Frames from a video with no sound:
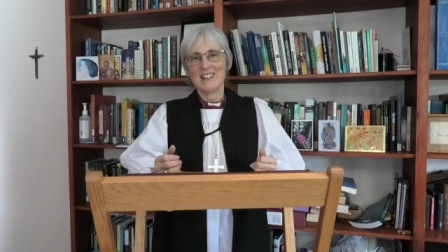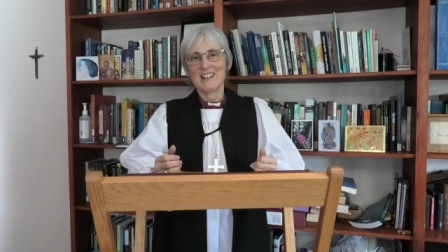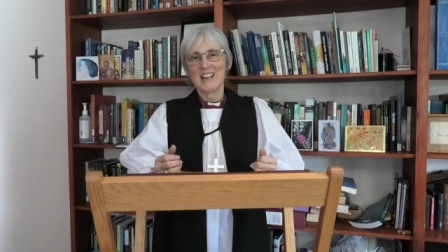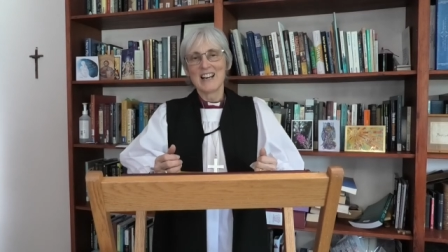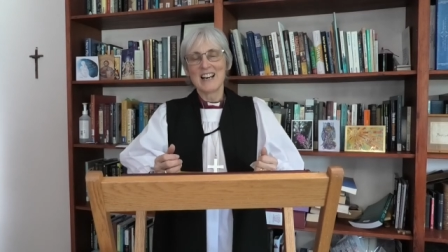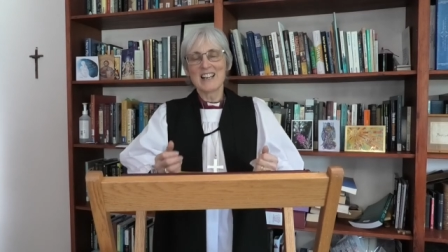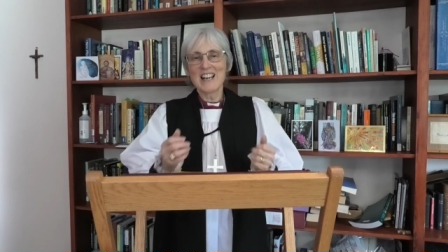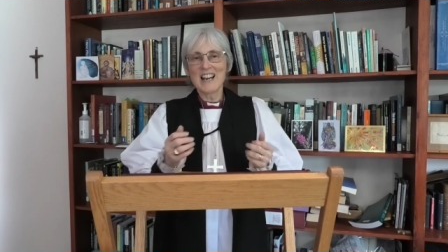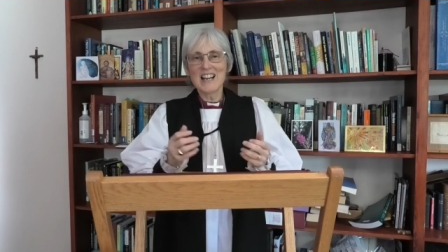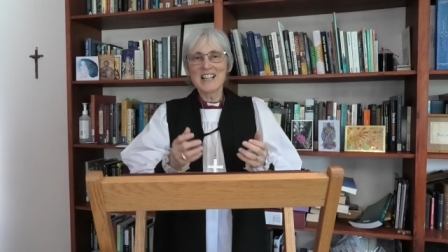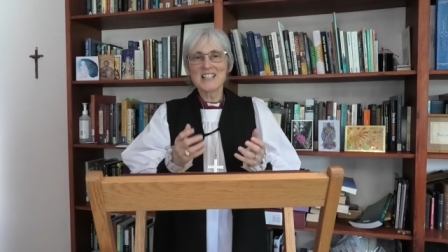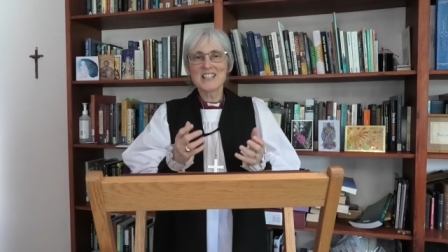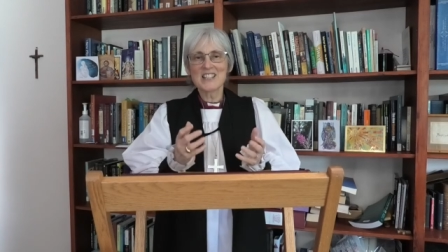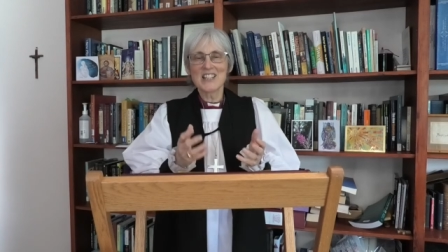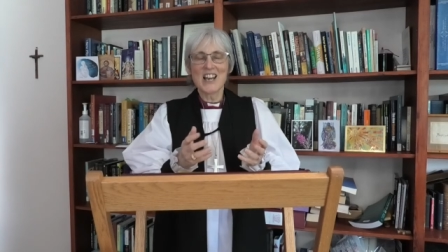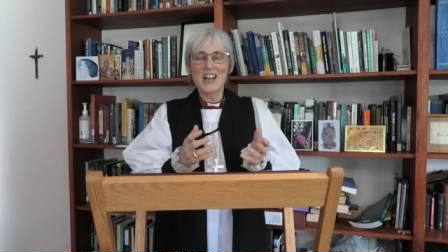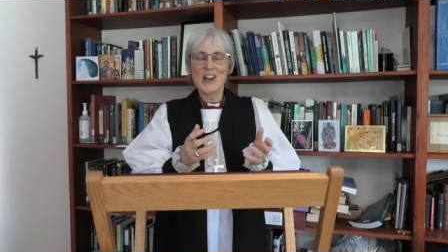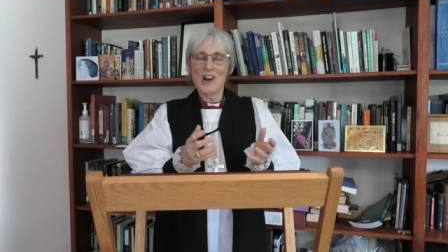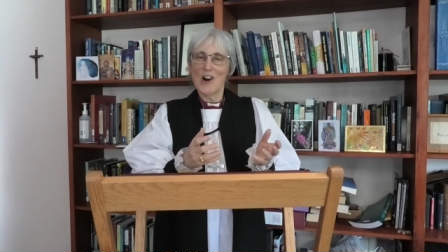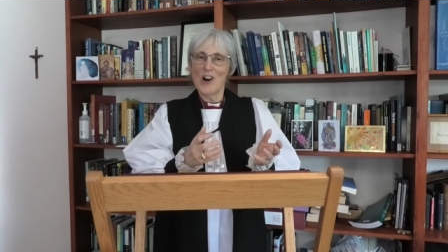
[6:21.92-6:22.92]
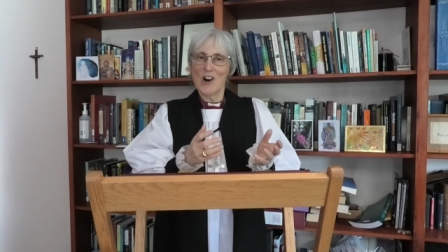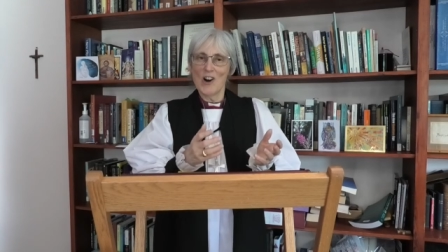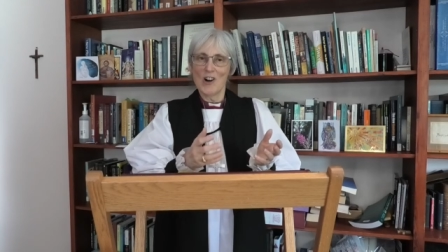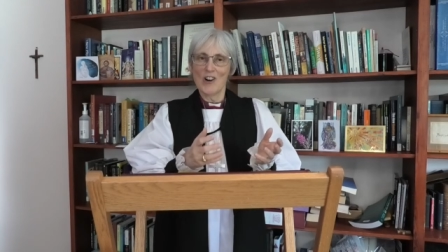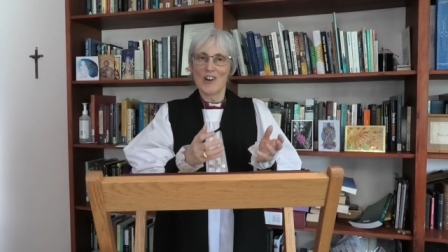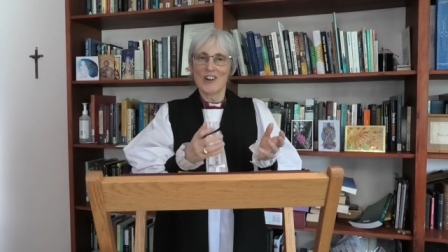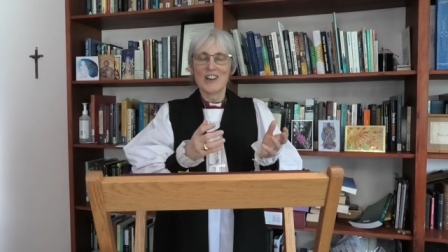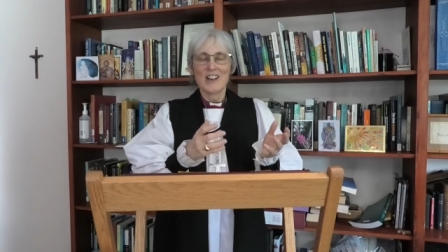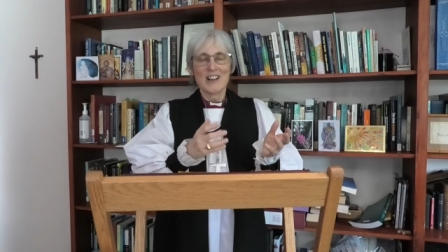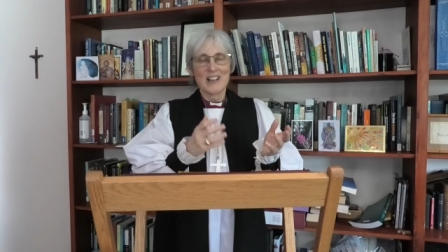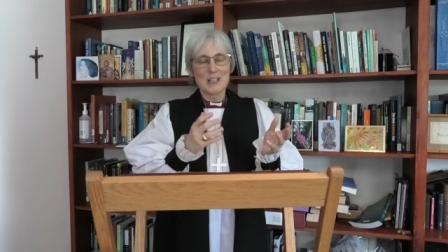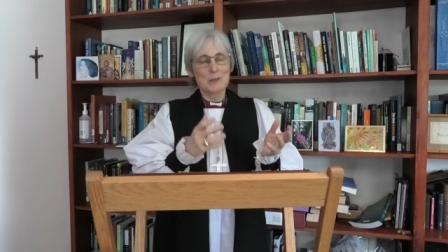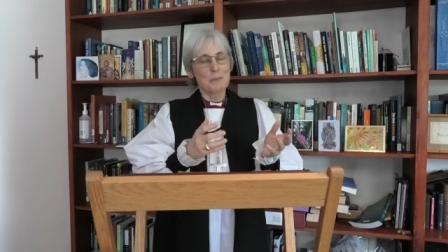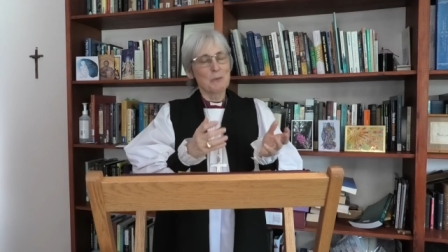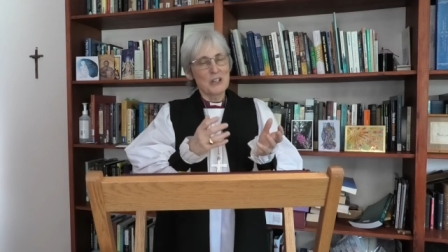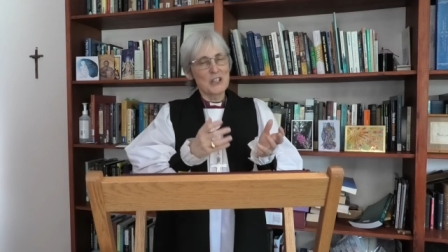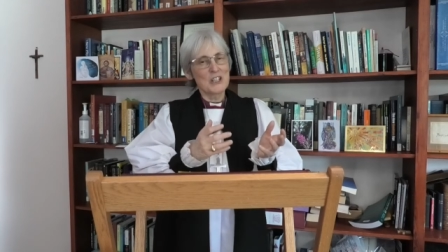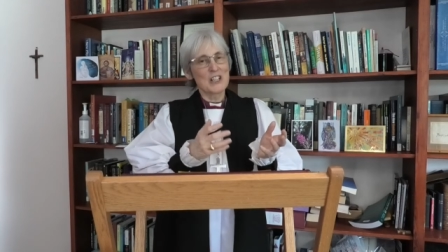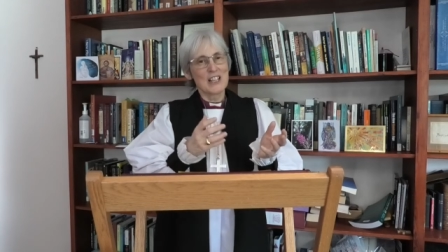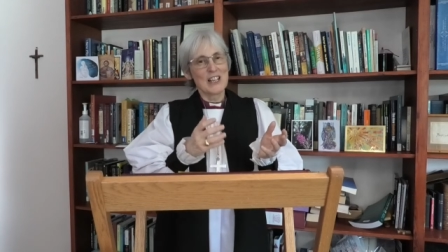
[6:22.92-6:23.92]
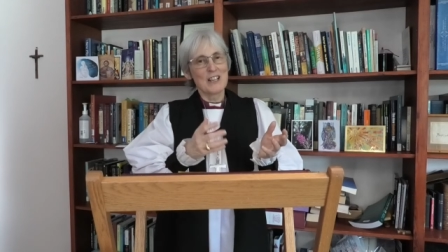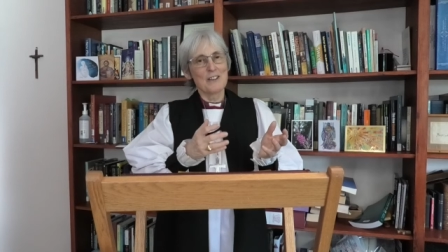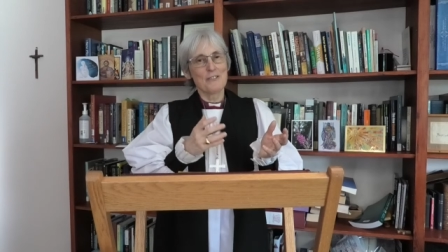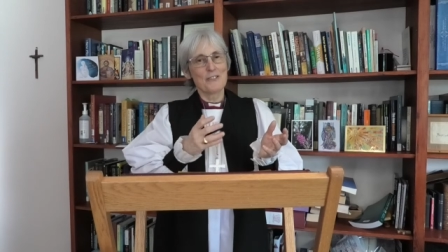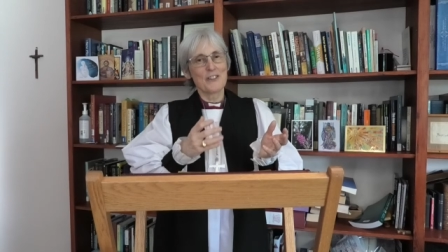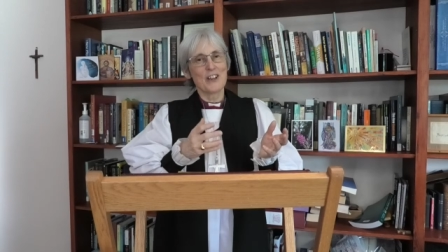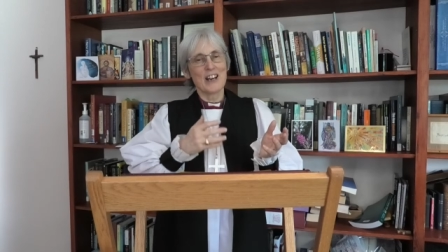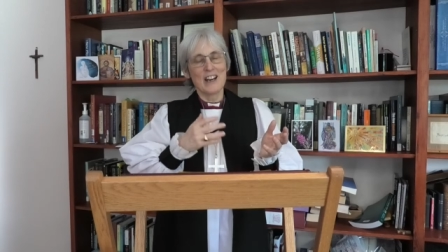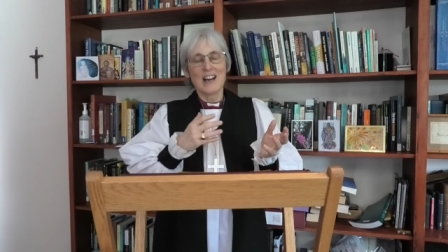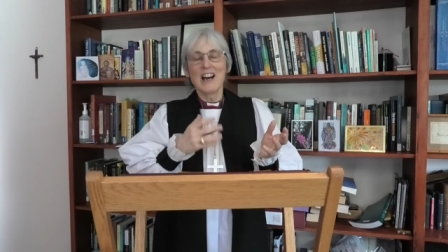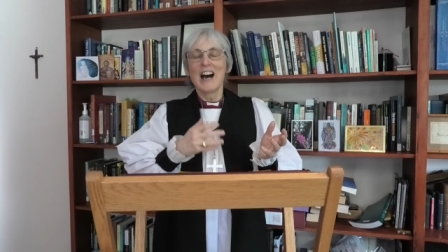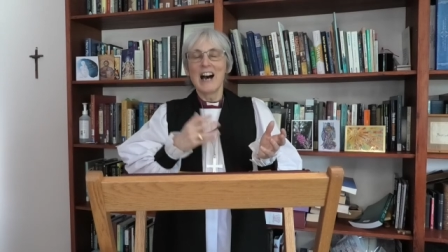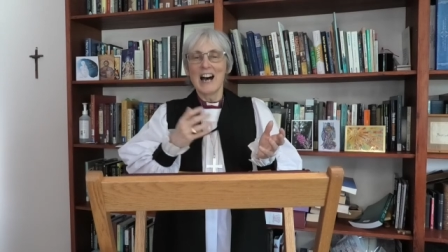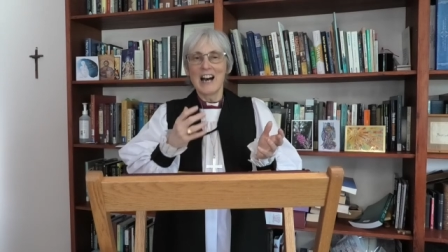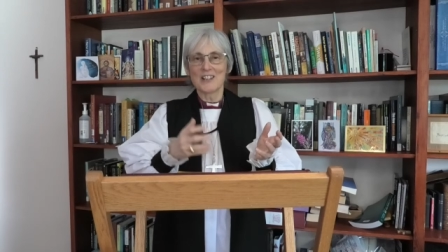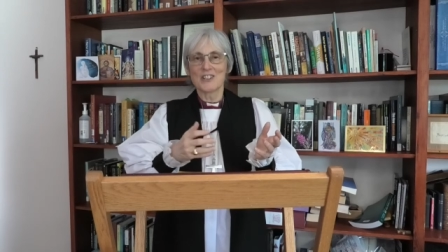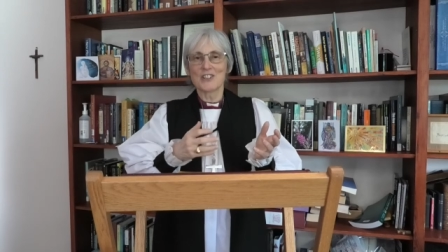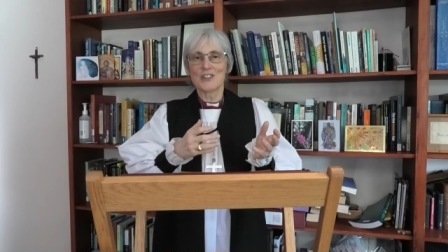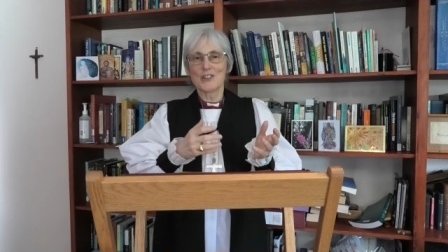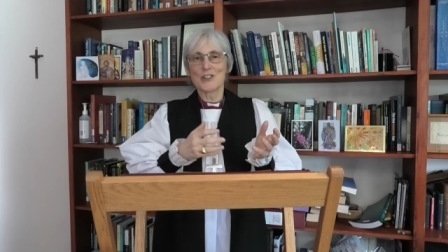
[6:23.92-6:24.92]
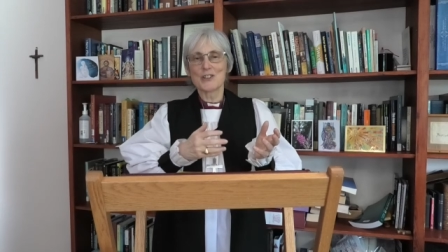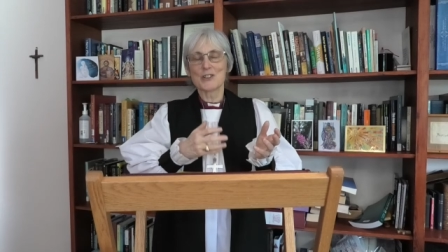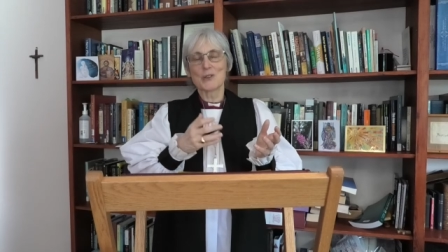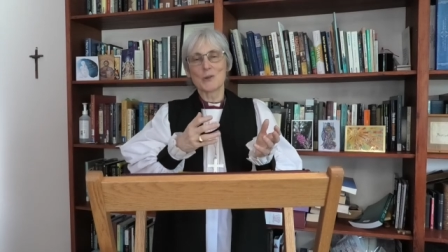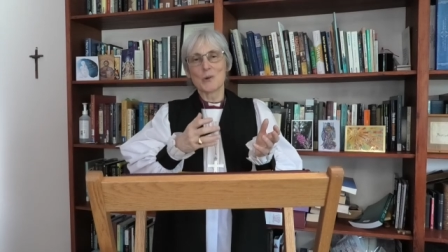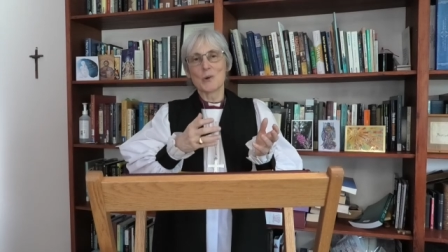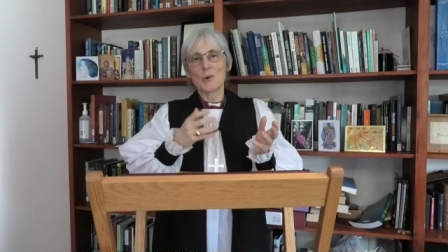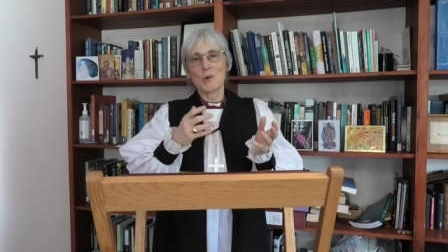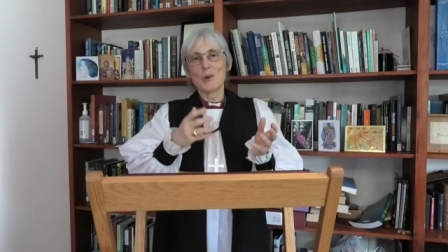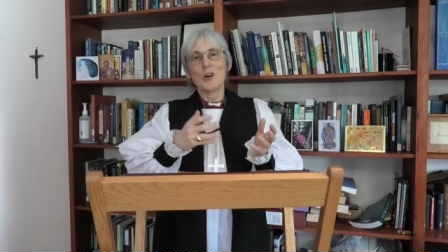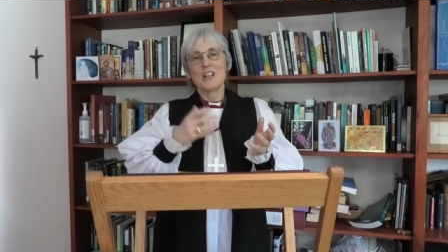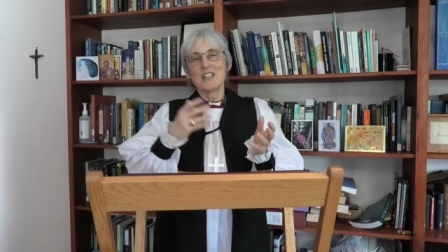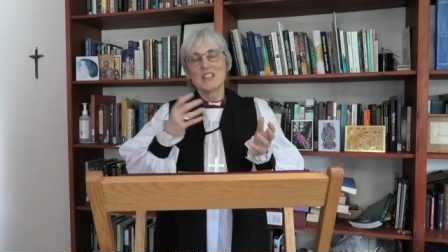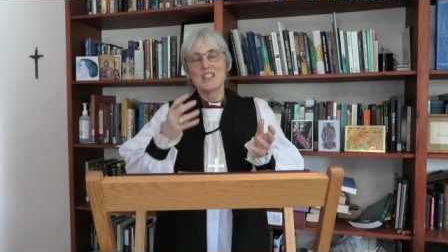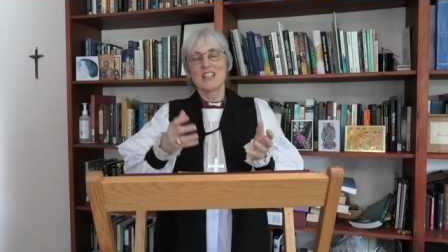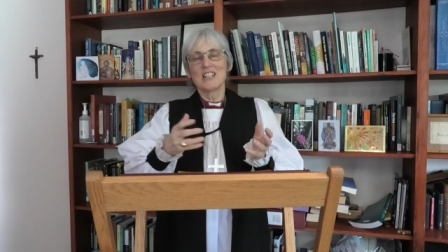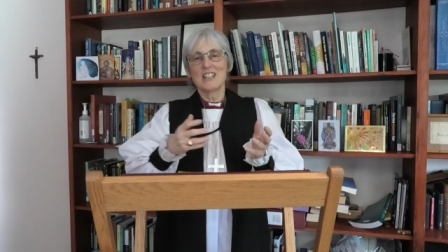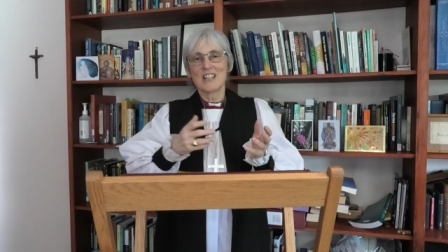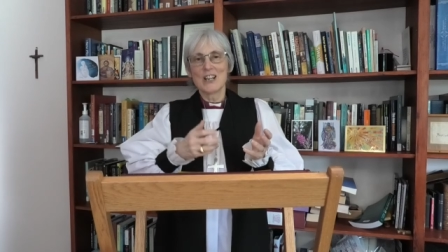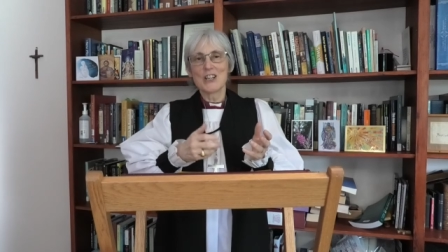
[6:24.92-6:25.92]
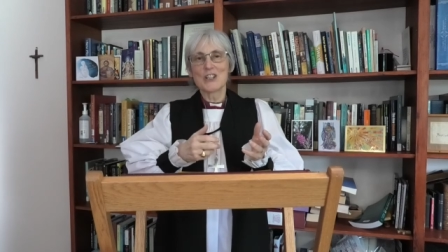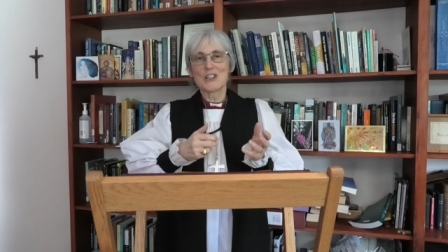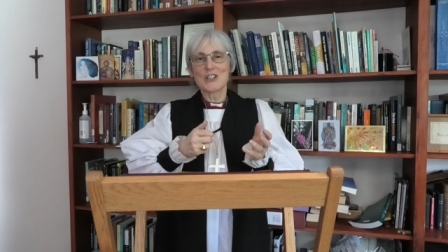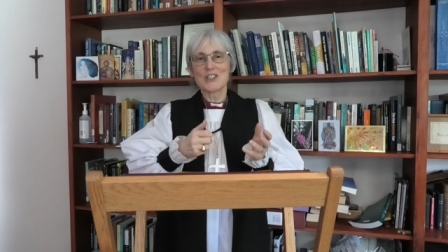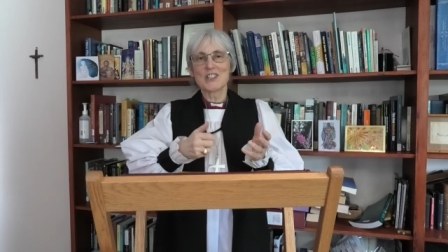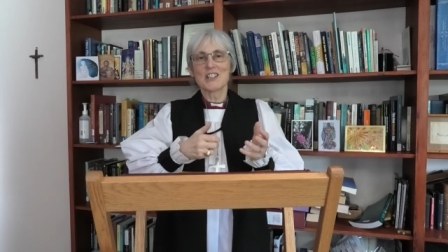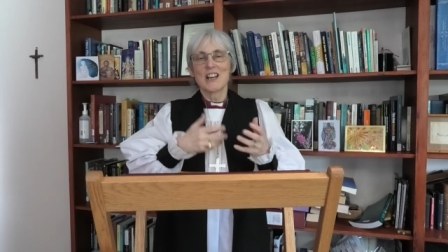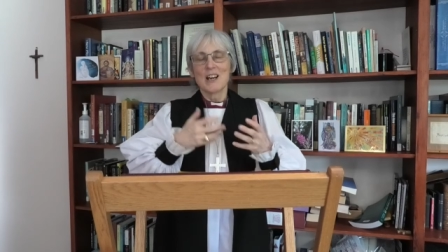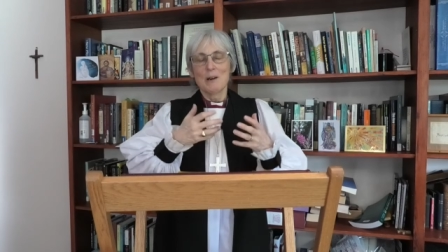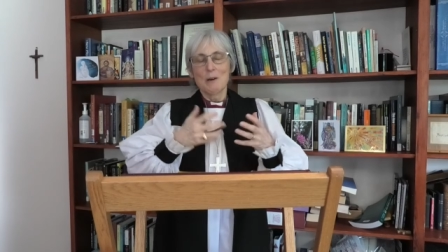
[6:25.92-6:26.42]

And as they are, especially if they're adults or teenagers,